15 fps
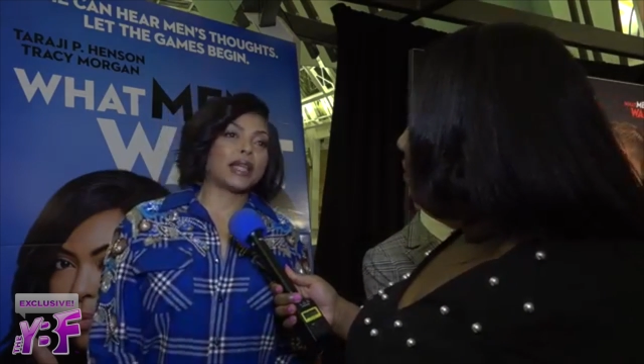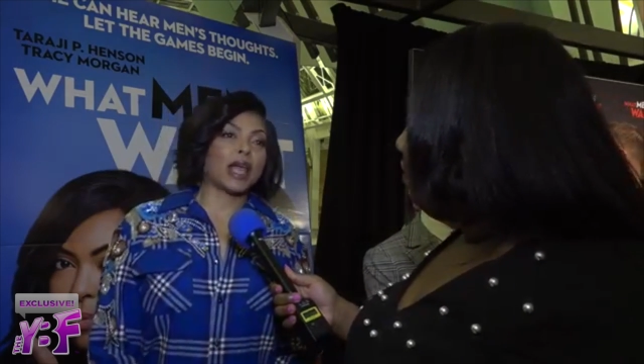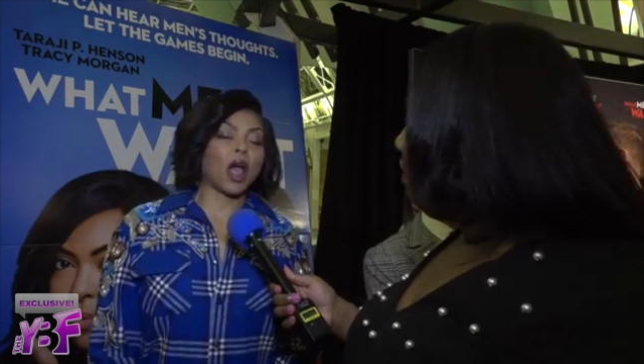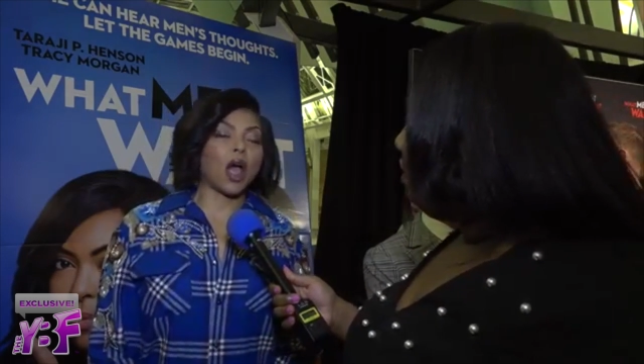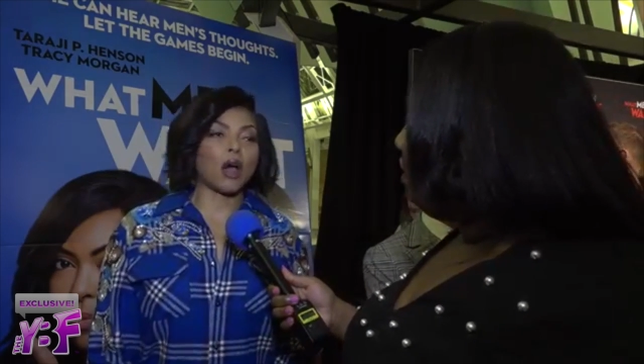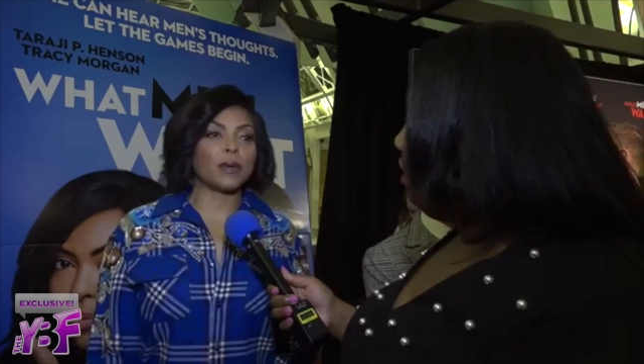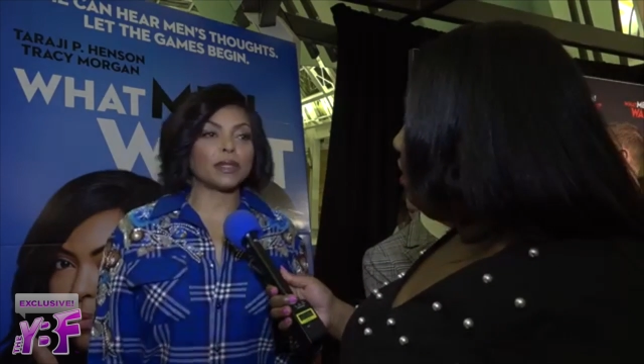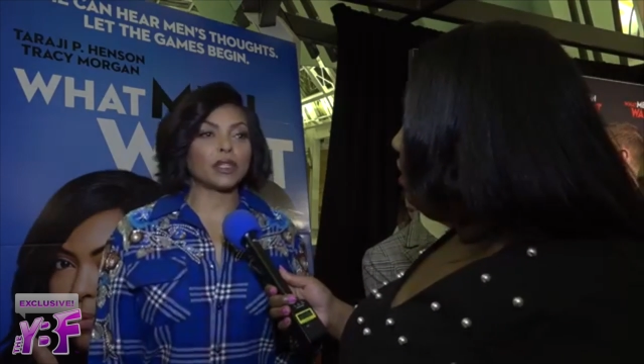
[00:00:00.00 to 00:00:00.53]
They
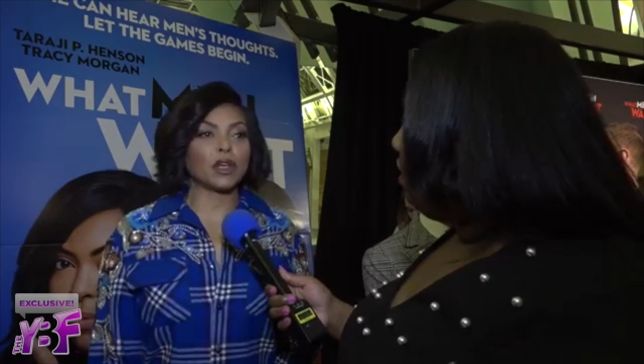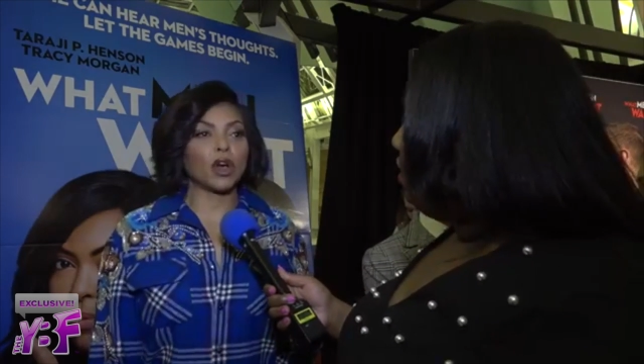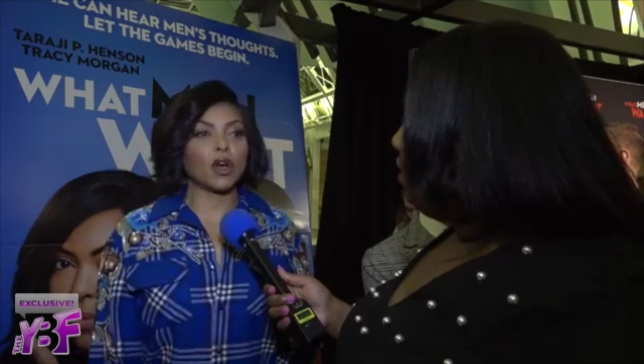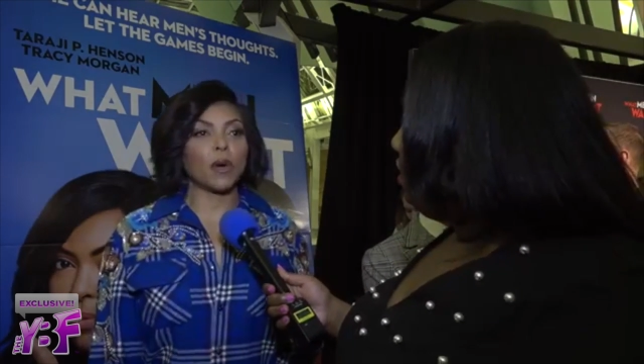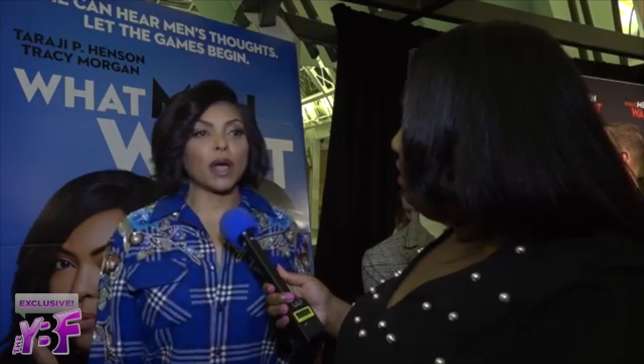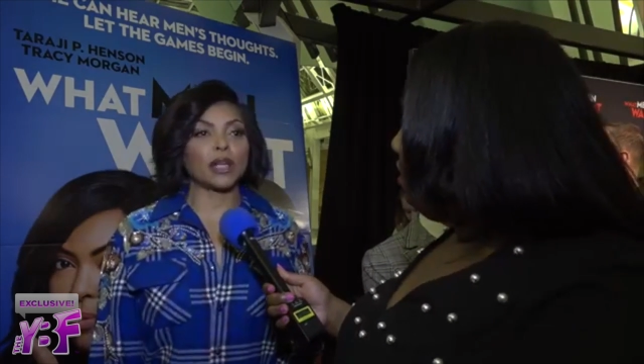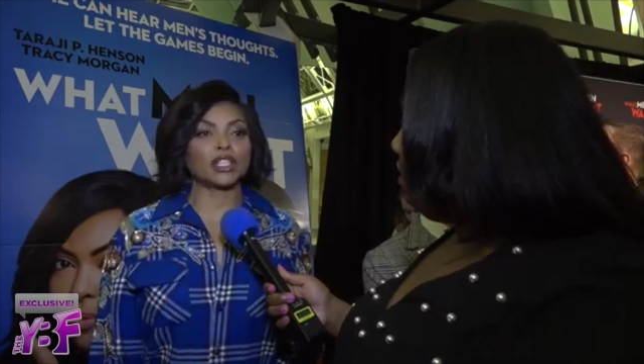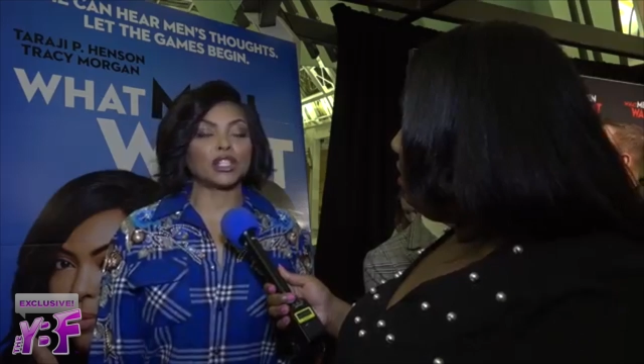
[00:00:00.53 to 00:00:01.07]
always gonna
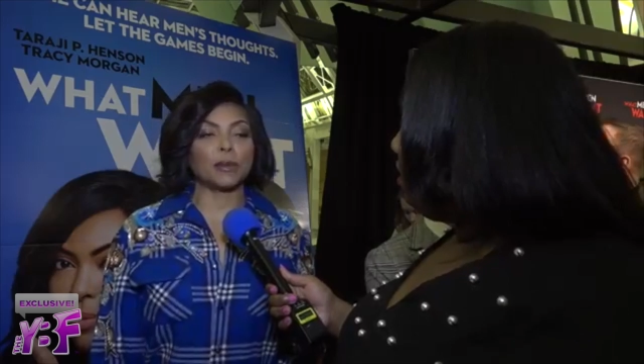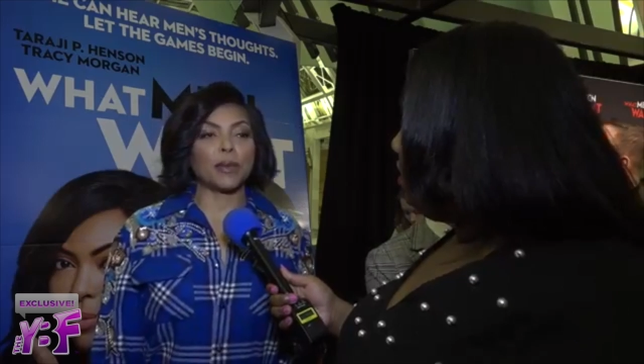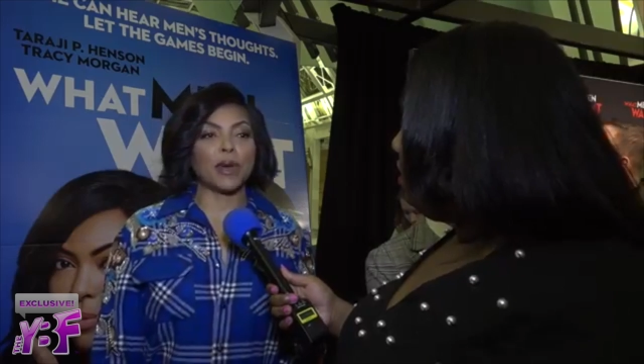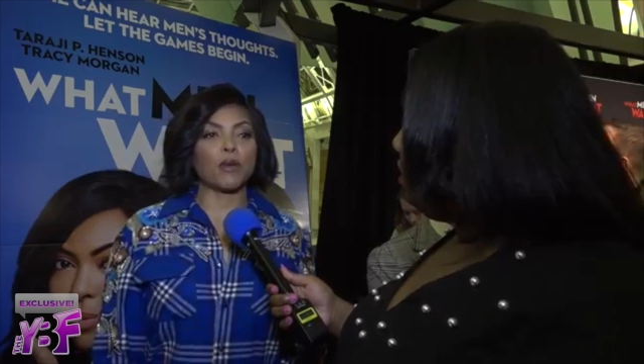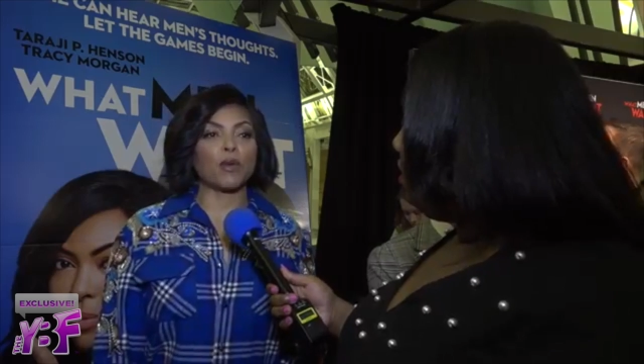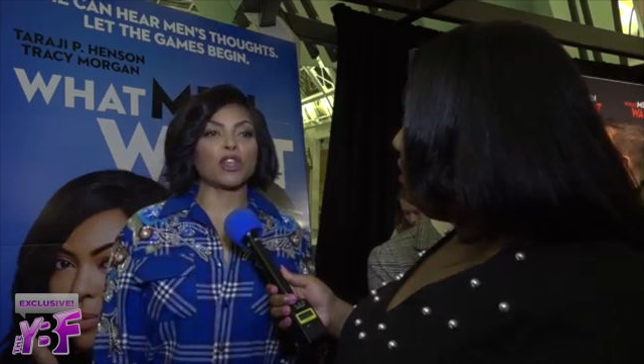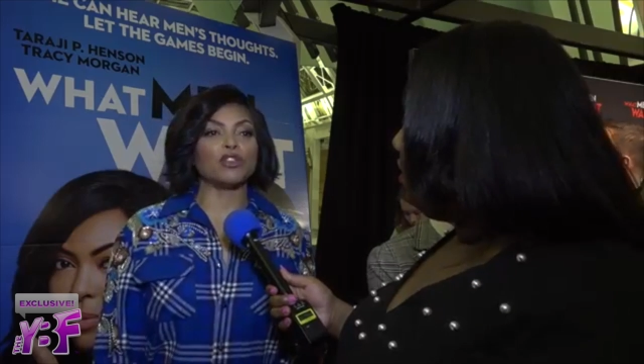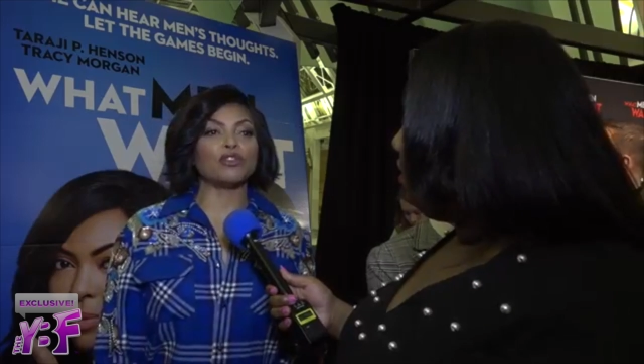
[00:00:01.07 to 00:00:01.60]
question,
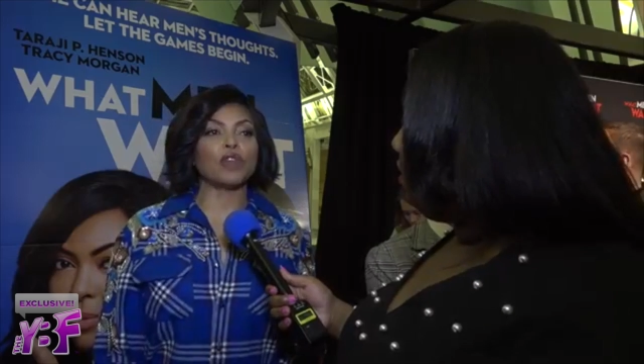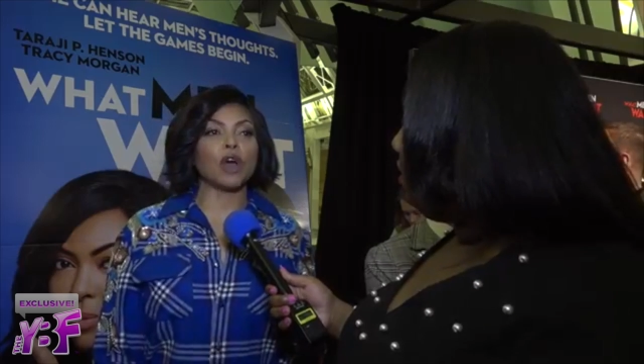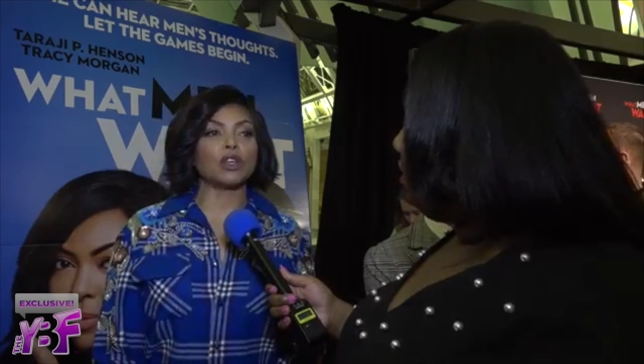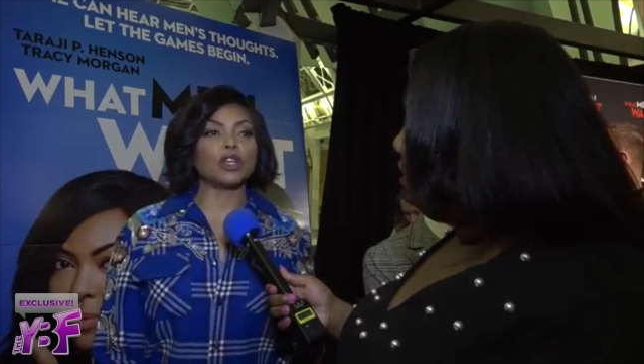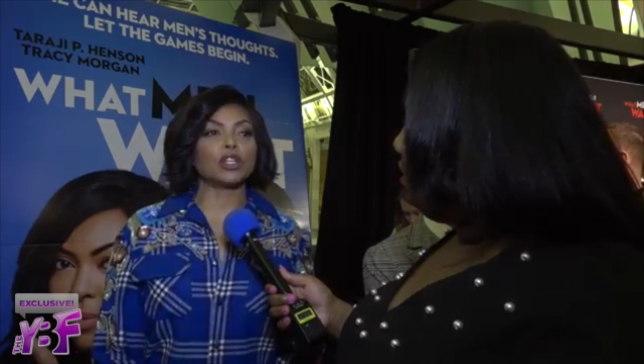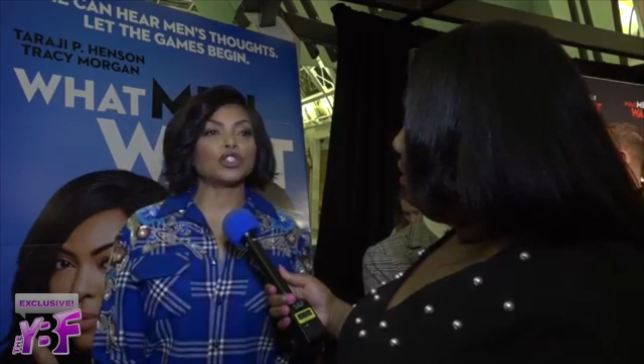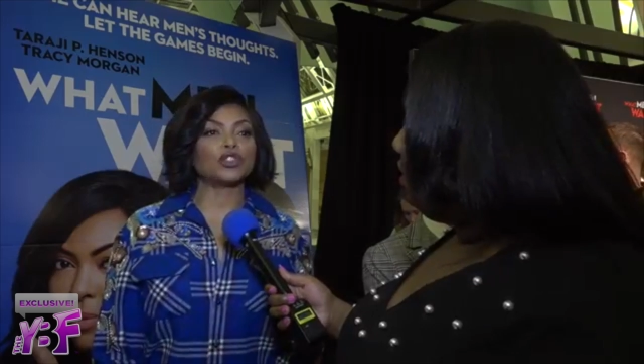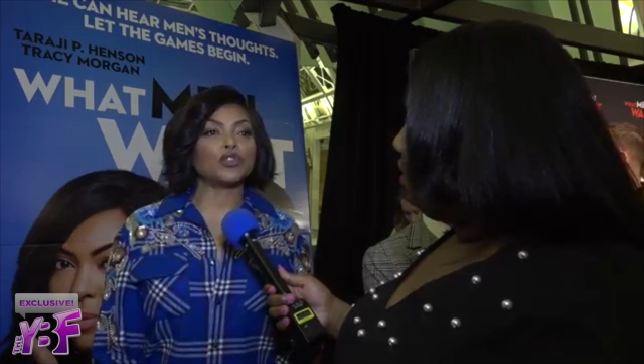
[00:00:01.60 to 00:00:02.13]
but when you know
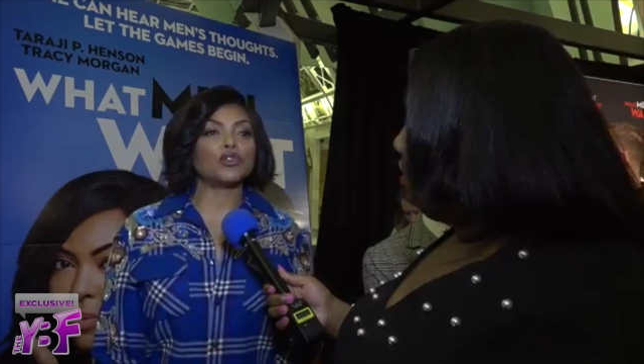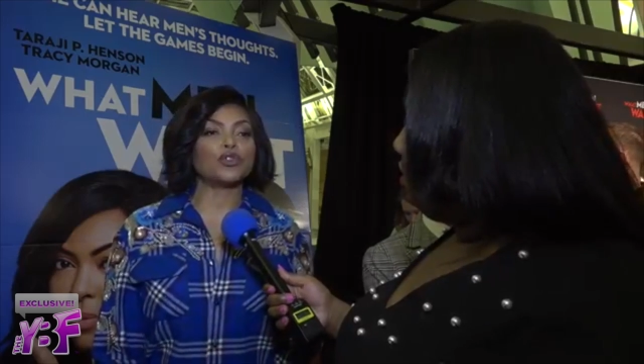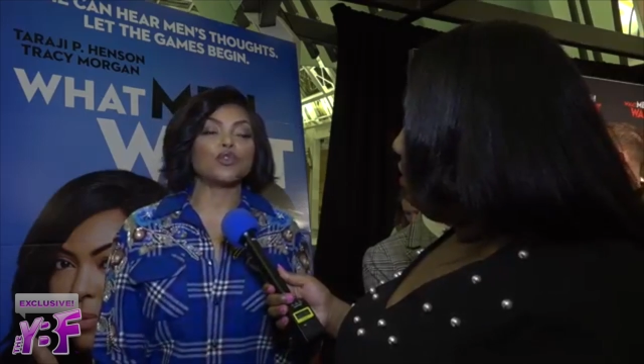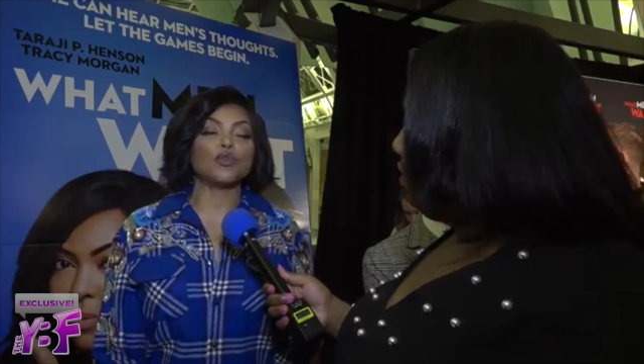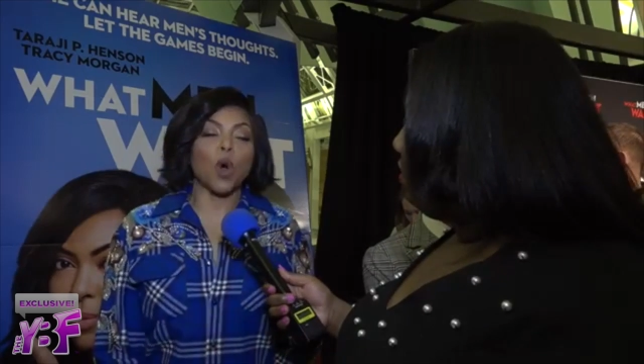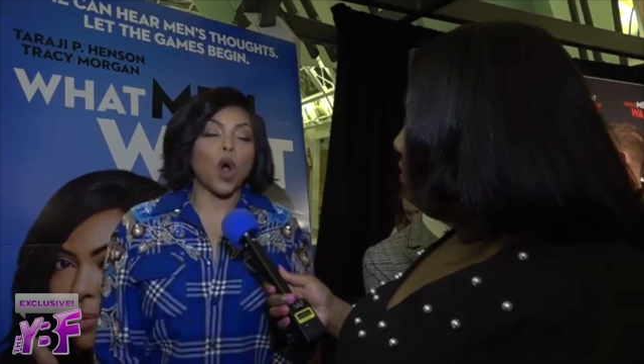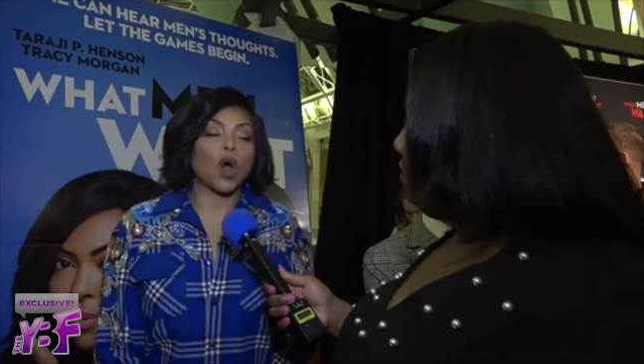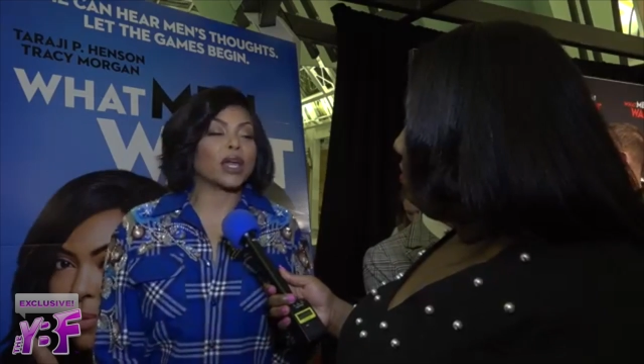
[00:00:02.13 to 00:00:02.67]
your truth,
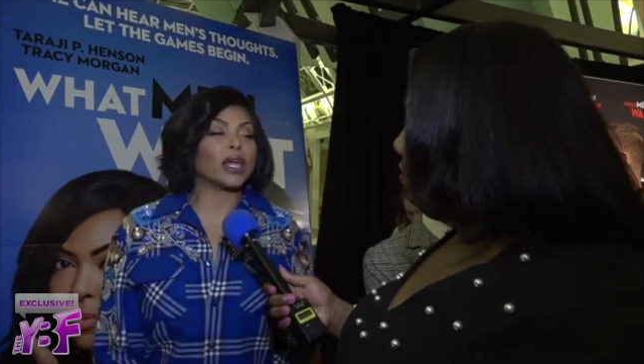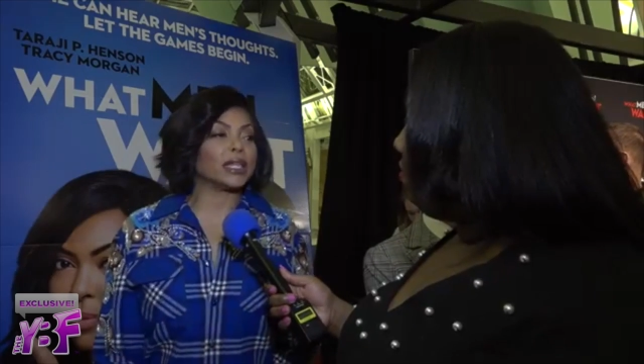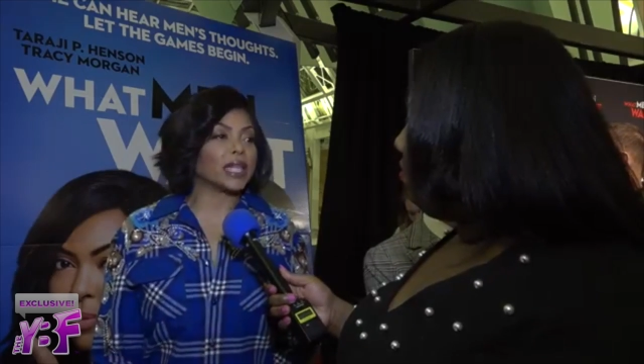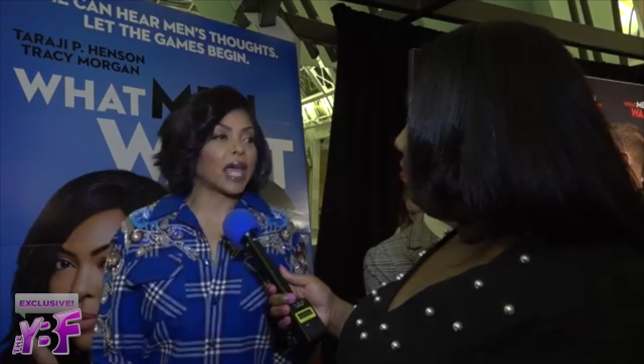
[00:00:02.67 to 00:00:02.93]
you walk in